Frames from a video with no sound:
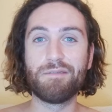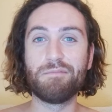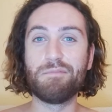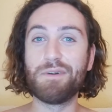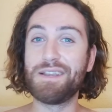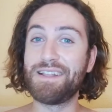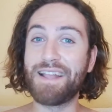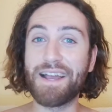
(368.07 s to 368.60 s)

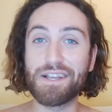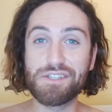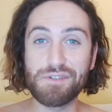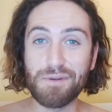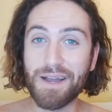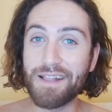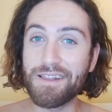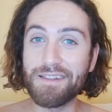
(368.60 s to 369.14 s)
But in
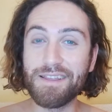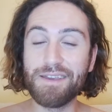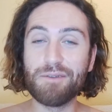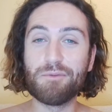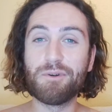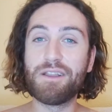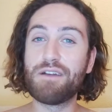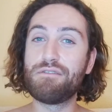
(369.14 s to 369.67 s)
actuality,
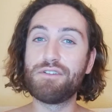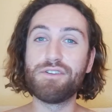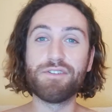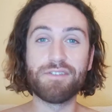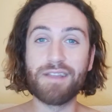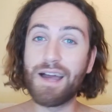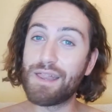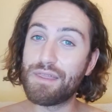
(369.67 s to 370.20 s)
whenever
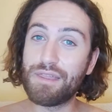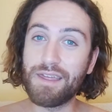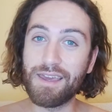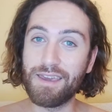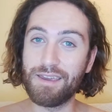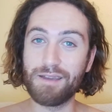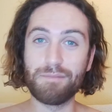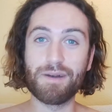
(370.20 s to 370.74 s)
you're not
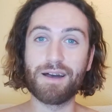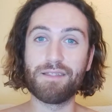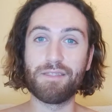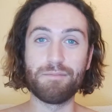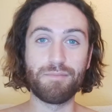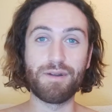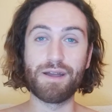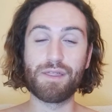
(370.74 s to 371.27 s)
thinking about
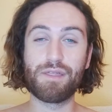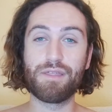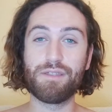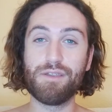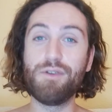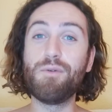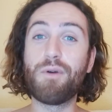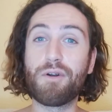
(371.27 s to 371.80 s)
the breath,
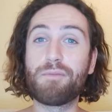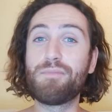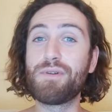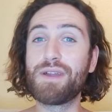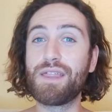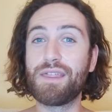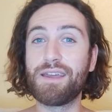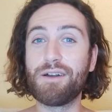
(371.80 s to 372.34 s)
you are
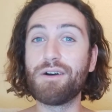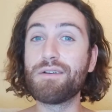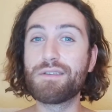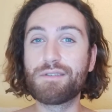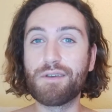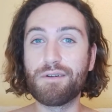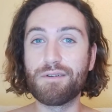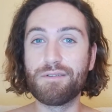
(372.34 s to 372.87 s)
breathing
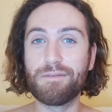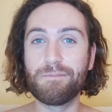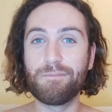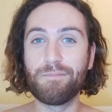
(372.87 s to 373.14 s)
also.